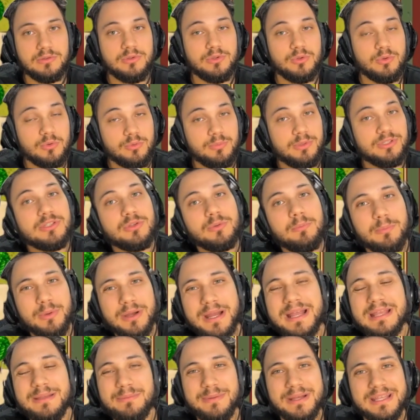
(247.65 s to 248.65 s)
You'll be
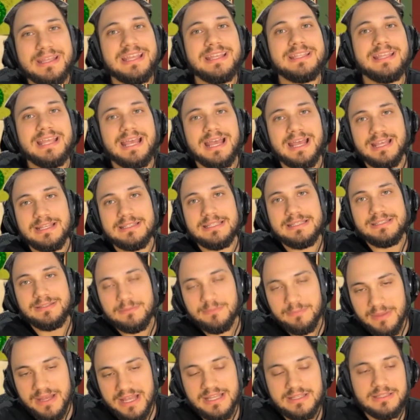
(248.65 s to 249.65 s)
surprised by these characters
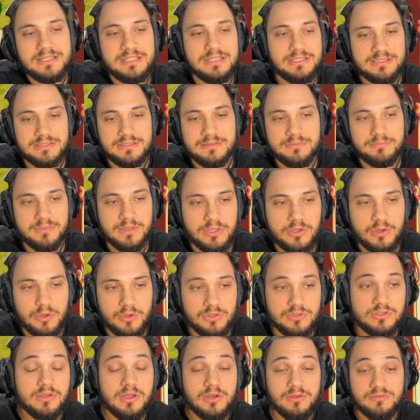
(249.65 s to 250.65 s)
in practice,
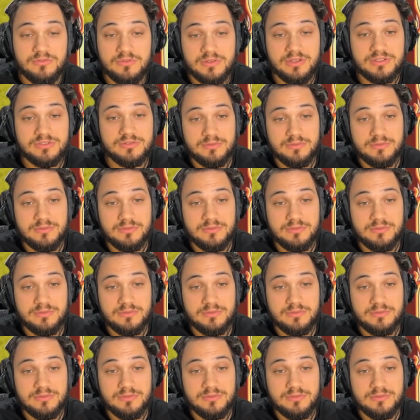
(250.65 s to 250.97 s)
because her first